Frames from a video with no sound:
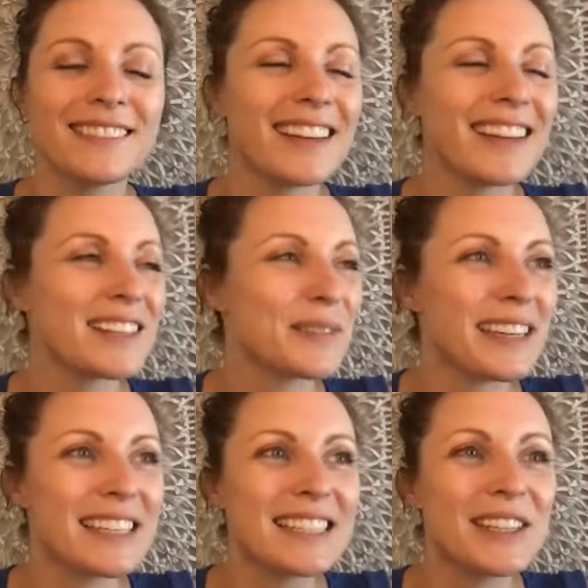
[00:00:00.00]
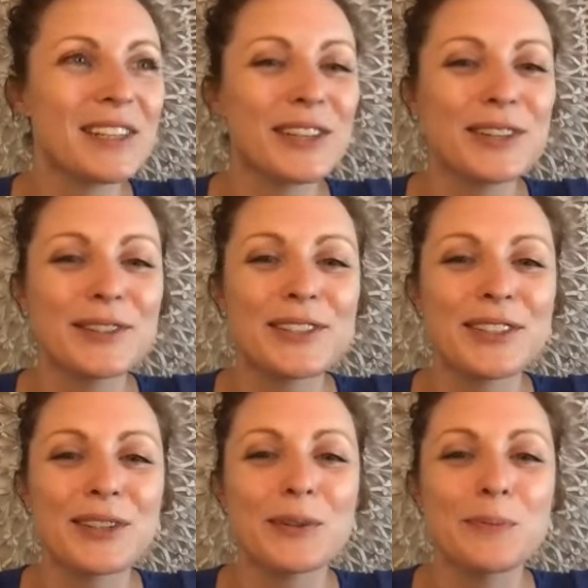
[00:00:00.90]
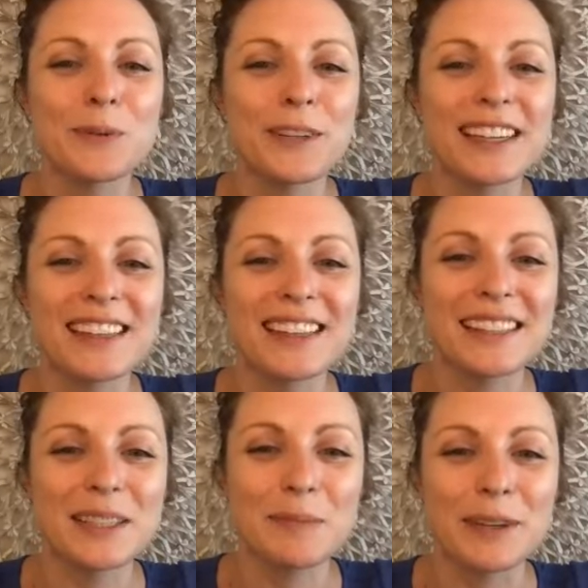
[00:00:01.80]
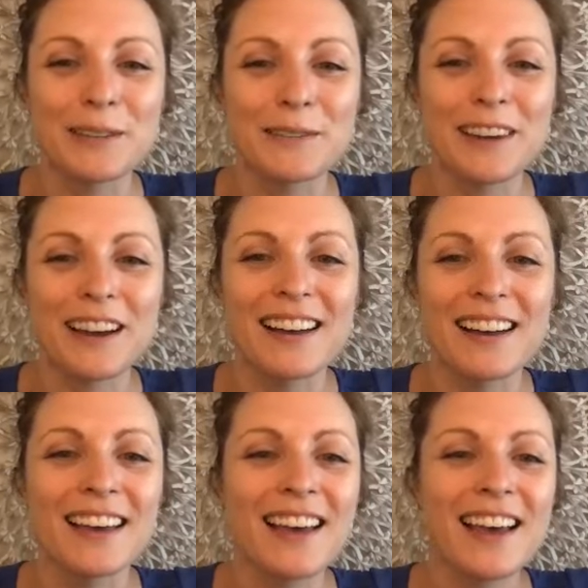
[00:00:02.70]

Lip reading: And as we continue to breathe in the Spirit of God,